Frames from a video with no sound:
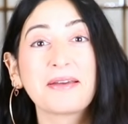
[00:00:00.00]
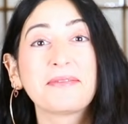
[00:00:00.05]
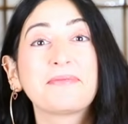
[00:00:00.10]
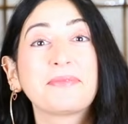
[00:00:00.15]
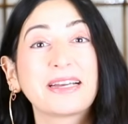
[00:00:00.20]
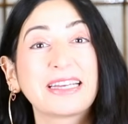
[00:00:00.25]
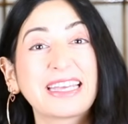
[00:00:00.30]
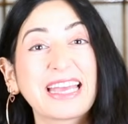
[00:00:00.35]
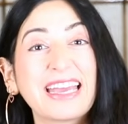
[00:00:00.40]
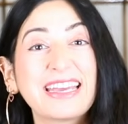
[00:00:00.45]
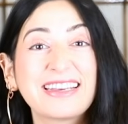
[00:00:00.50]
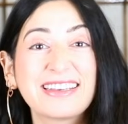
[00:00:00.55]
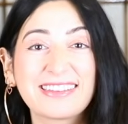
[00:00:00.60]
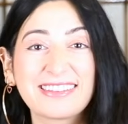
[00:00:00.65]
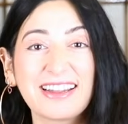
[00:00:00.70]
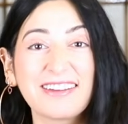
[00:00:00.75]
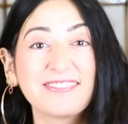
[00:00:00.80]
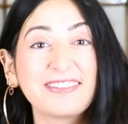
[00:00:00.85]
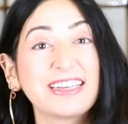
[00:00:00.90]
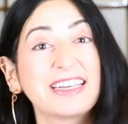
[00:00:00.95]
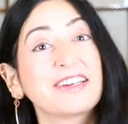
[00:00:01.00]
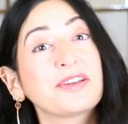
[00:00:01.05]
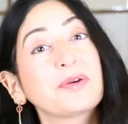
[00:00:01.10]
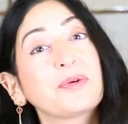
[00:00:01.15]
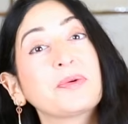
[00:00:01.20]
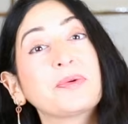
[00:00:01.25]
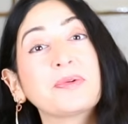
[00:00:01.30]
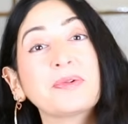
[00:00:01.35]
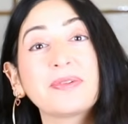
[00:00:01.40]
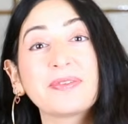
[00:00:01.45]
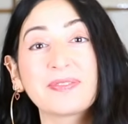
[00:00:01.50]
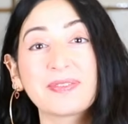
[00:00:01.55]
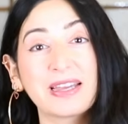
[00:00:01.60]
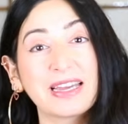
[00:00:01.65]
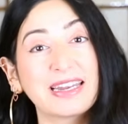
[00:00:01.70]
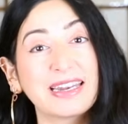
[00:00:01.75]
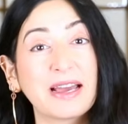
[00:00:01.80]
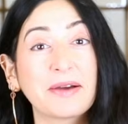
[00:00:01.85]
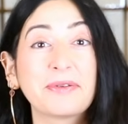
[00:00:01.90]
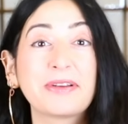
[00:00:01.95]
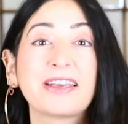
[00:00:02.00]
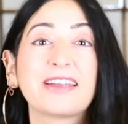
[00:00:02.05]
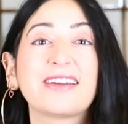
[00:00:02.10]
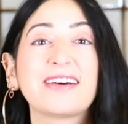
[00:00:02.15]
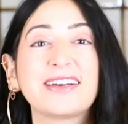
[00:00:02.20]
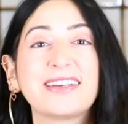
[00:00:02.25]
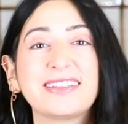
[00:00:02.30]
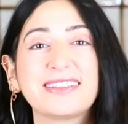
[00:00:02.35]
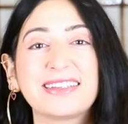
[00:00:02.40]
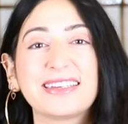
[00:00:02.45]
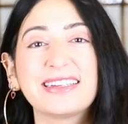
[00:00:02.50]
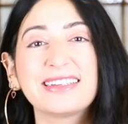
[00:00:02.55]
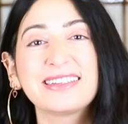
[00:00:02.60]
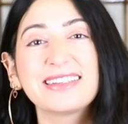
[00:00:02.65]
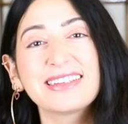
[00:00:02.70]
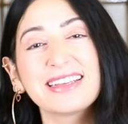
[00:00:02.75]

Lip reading: My cake is lovely and cool, and now we can ice it.